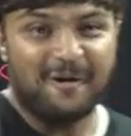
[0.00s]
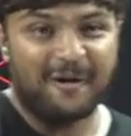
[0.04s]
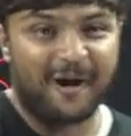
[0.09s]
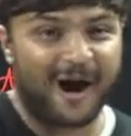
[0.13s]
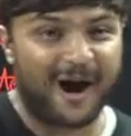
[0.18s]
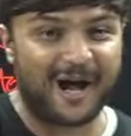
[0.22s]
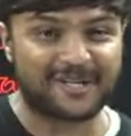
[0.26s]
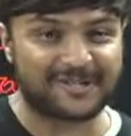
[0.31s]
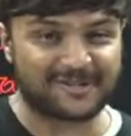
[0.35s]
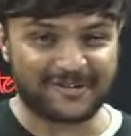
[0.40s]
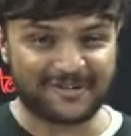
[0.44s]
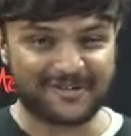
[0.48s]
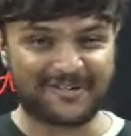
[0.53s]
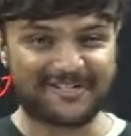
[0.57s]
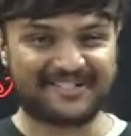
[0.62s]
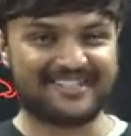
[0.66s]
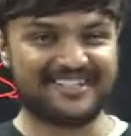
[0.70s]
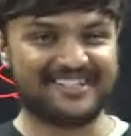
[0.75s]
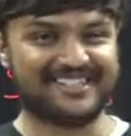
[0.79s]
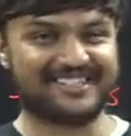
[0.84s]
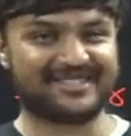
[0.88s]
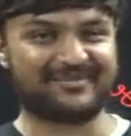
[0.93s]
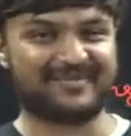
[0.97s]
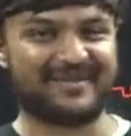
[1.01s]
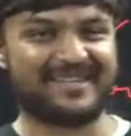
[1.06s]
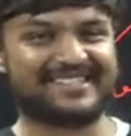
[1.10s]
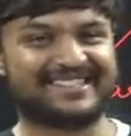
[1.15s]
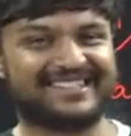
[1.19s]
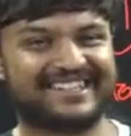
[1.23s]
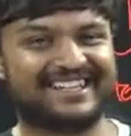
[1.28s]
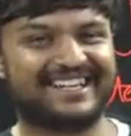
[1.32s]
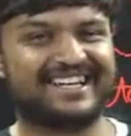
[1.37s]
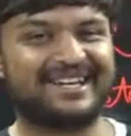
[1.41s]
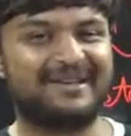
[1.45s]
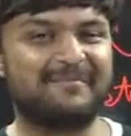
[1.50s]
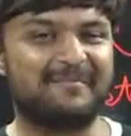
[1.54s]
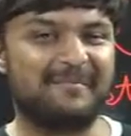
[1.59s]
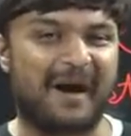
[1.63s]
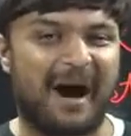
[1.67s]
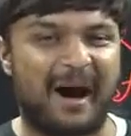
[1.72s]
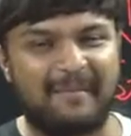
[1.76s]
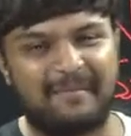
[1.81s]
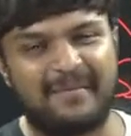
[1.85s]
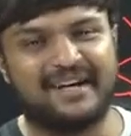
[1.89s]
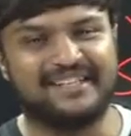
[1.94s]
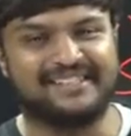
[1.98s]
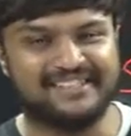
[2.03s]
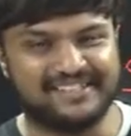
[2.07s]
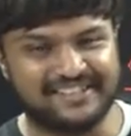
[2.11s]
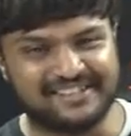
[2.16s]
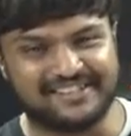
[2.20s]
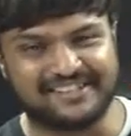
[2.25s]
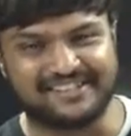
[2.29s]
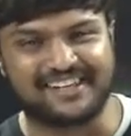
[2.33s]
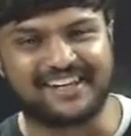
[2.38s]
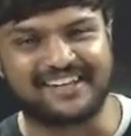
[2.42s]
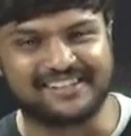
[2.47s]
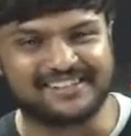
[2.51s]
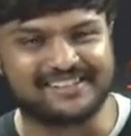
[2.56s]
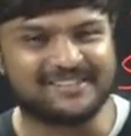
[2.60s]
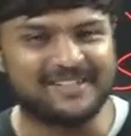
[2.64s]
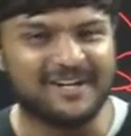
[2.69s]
Astrology is basically Babaji science.